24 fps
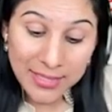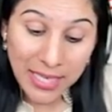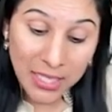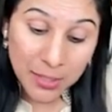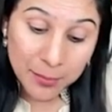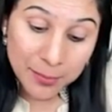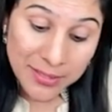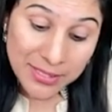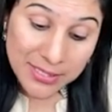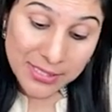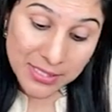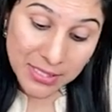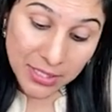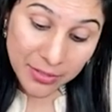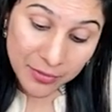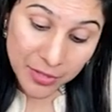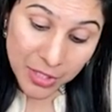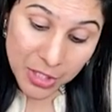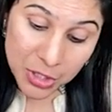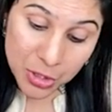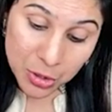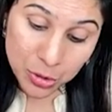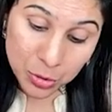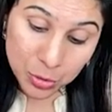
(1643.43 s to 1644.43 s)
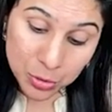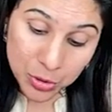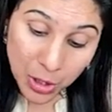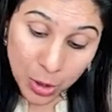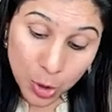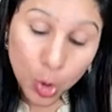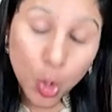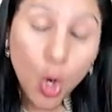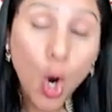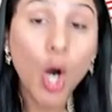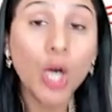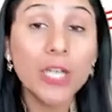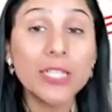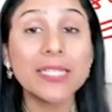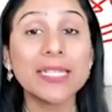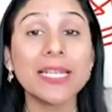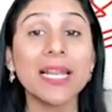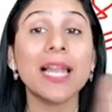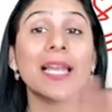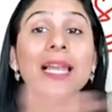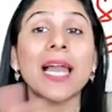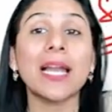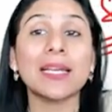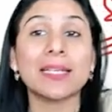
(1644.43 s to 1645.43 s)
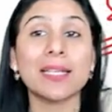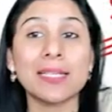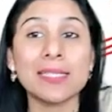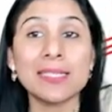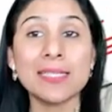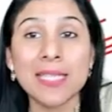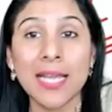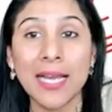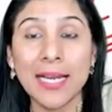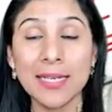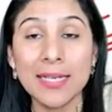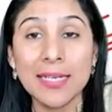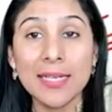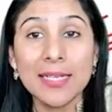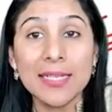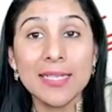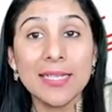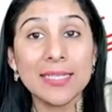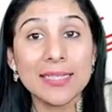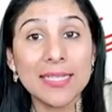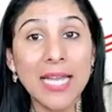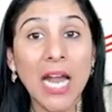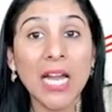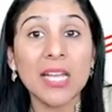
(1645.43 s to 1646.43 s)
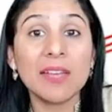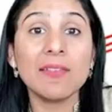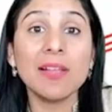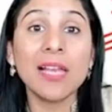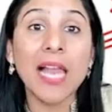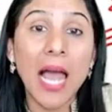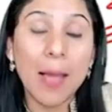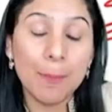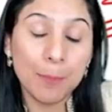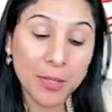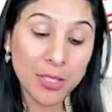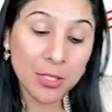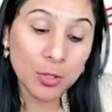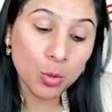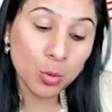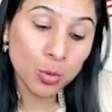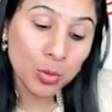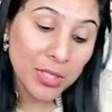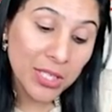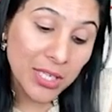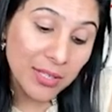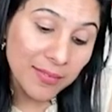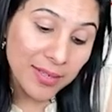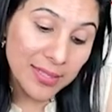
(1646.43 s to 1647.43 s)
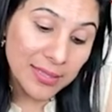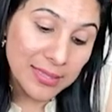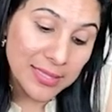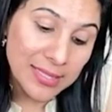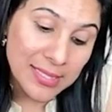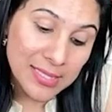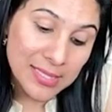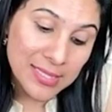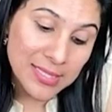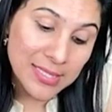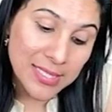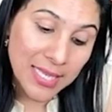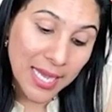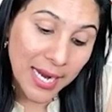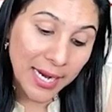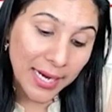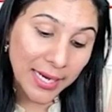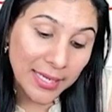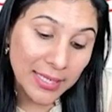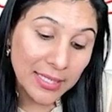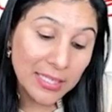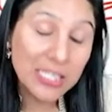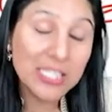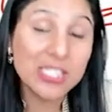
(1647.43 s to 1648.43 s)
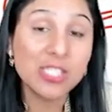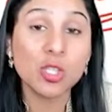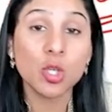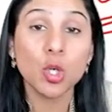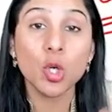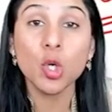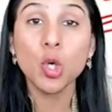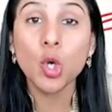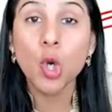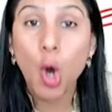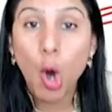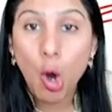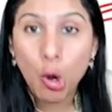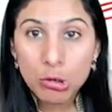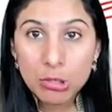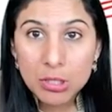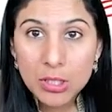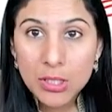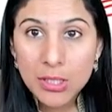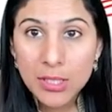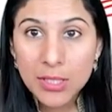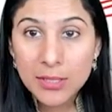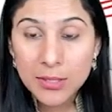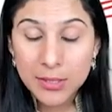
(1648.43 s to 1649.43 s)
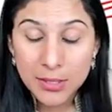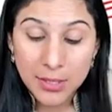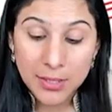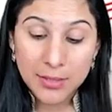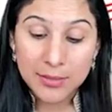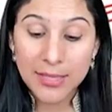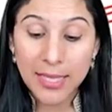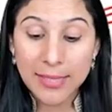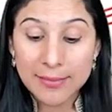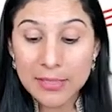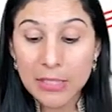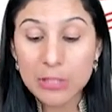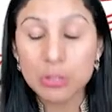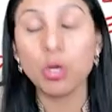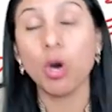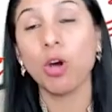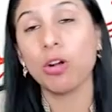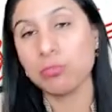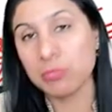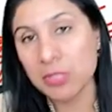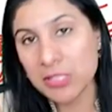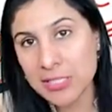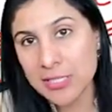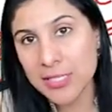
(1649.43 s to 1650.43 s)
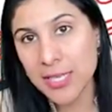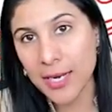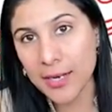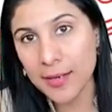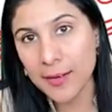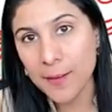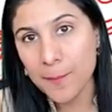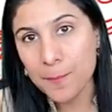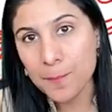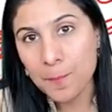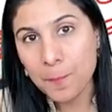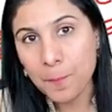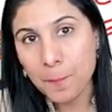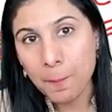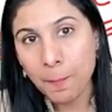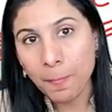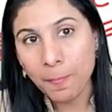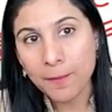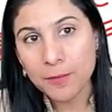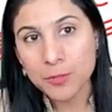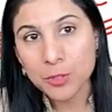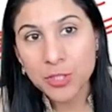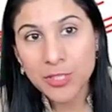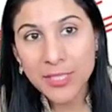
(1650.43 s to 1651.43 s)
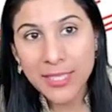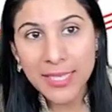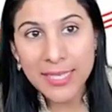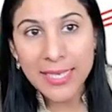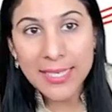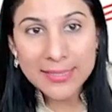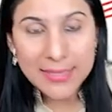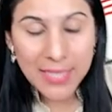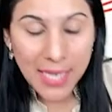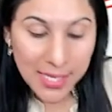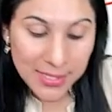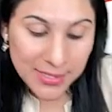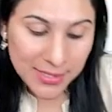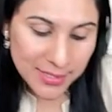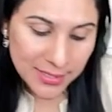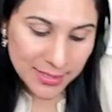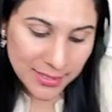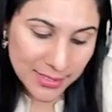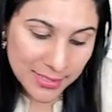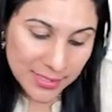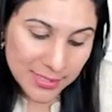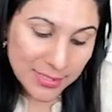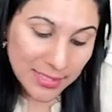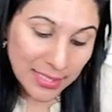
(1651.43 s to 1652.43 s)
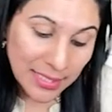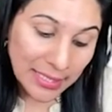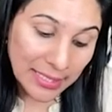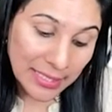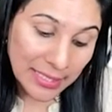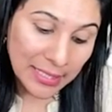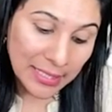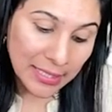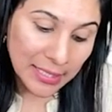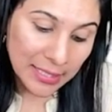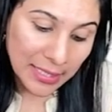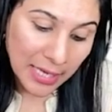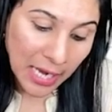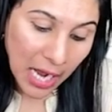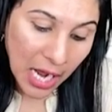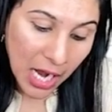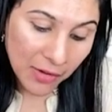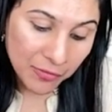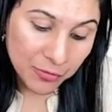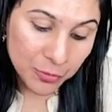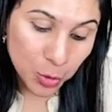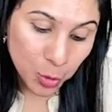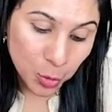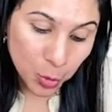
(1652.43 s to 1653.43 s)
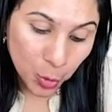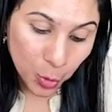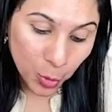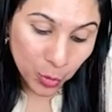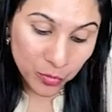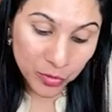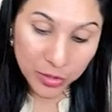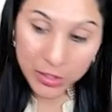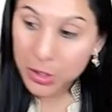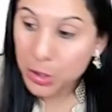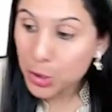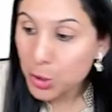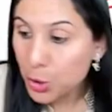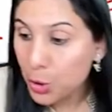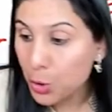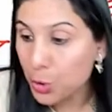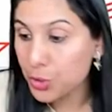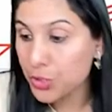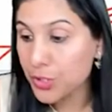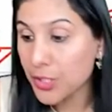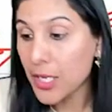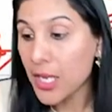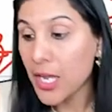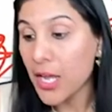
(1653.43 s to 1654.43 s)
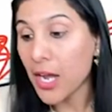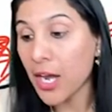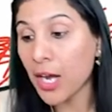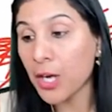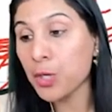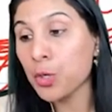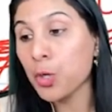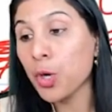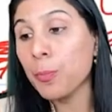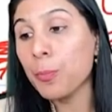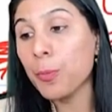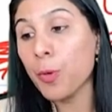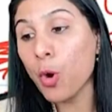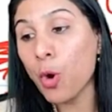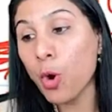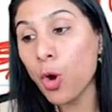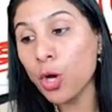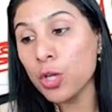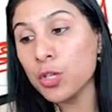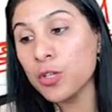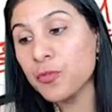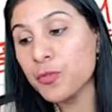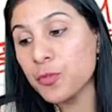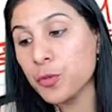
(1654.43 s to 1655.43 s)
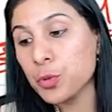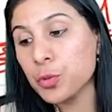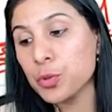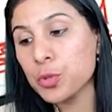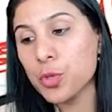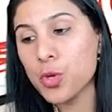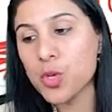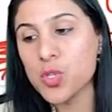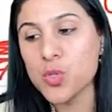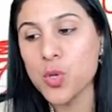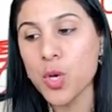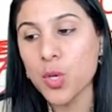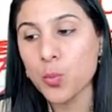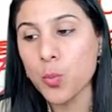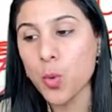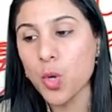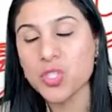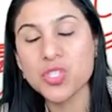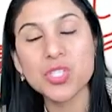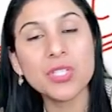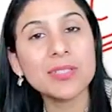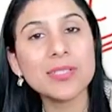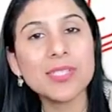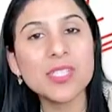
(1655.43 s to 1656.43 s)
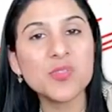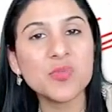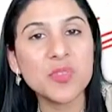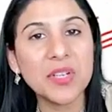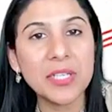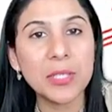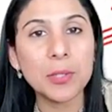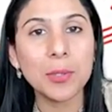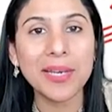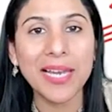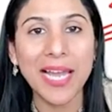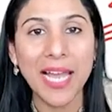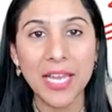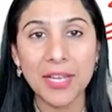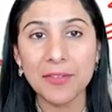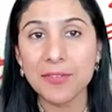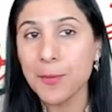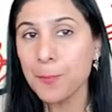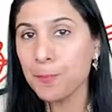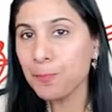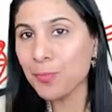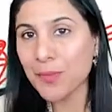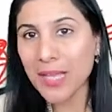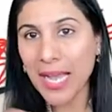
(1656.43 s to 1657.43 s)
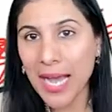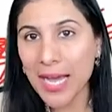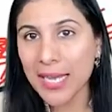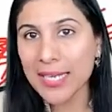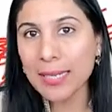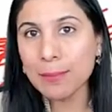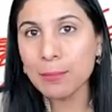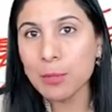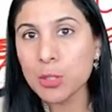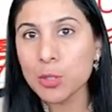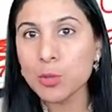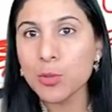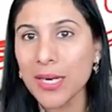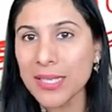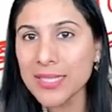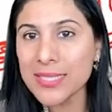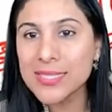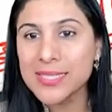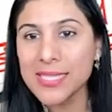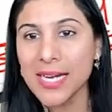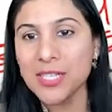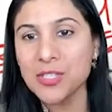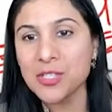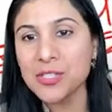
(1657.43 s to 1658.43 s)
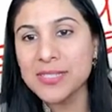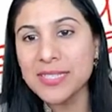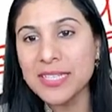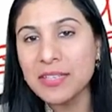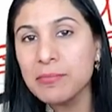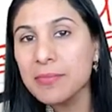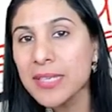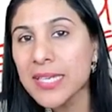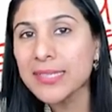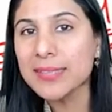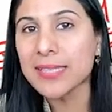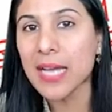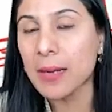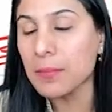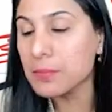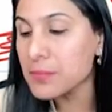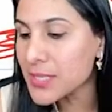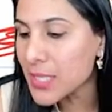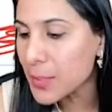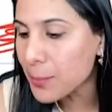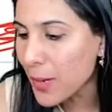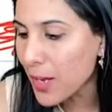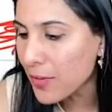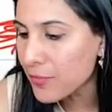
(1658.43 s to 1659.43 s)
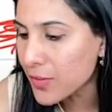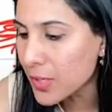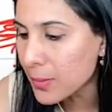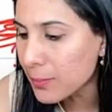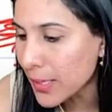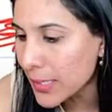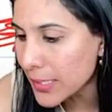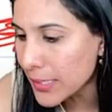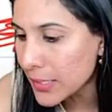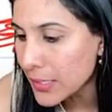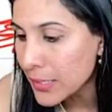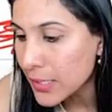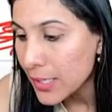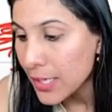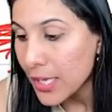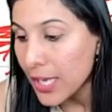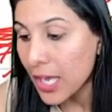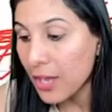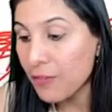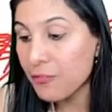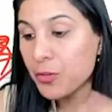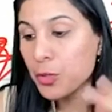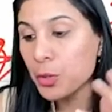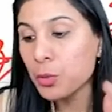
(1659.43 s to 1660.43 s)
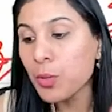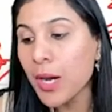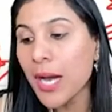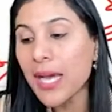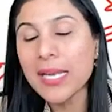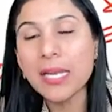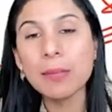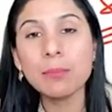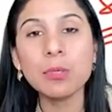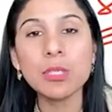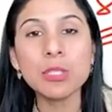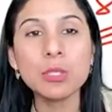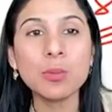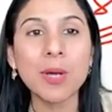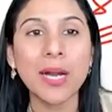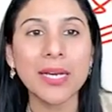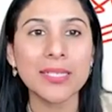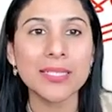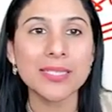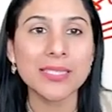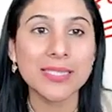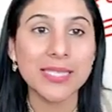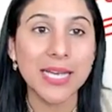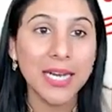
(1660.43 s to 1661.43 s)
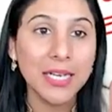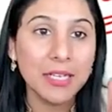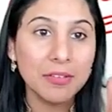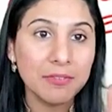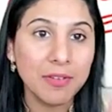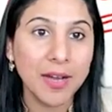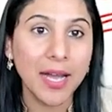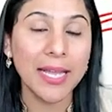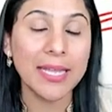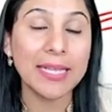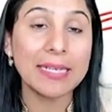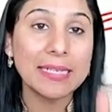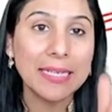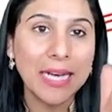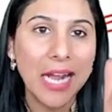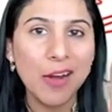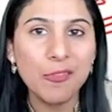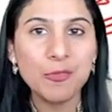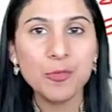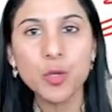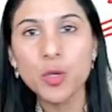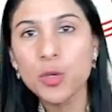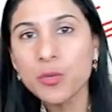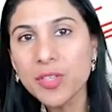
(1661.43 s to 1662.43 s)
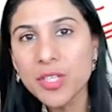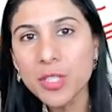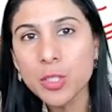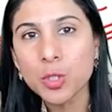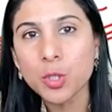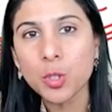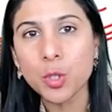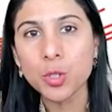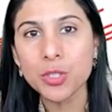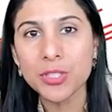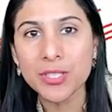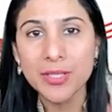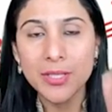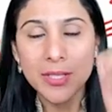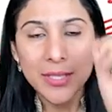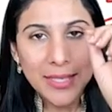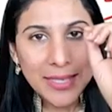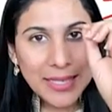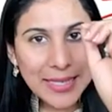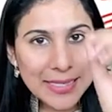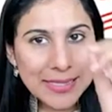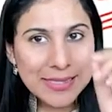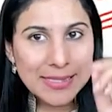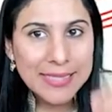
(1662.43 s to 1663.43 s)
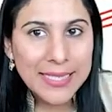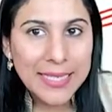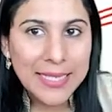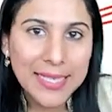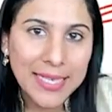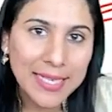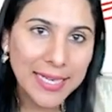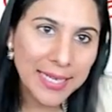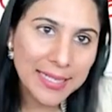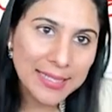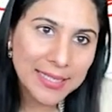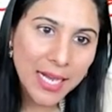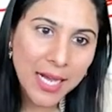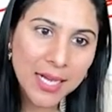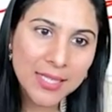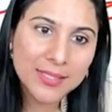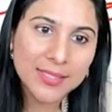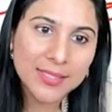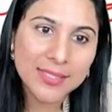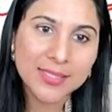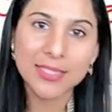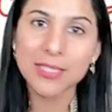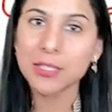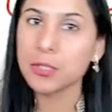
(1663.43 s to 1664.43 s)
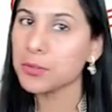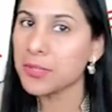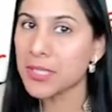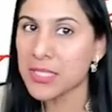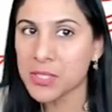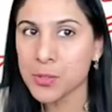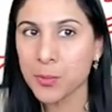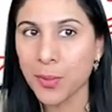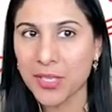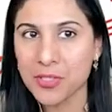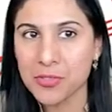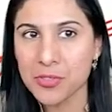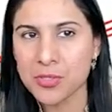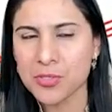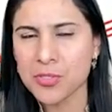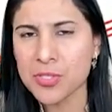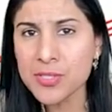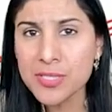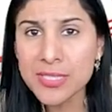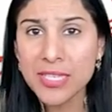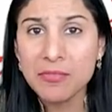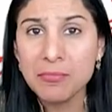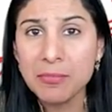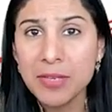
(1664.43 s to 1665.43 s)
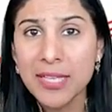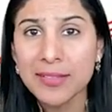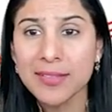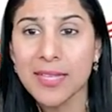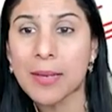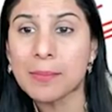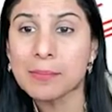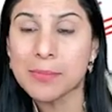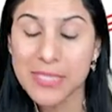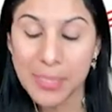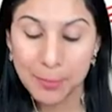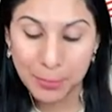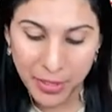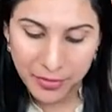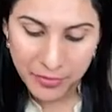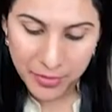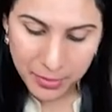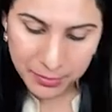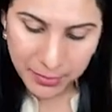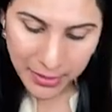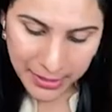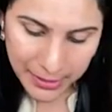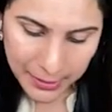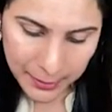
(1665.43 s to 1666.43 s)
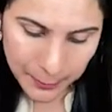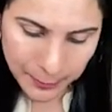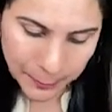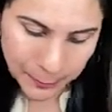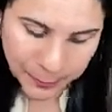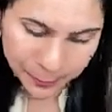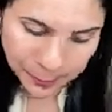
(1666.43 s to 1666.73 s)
That means deviation to the contralateral side. That will happen only when this side is longer than the normal side. The correct answer is graft over growth. I hope all of you, those who are watching this video live, are able to understand. Just give me a thumbs up, everybody, if you are able to understand why graft overgrowth is the correct answer to this question. Just give me a thumbs up, everybody.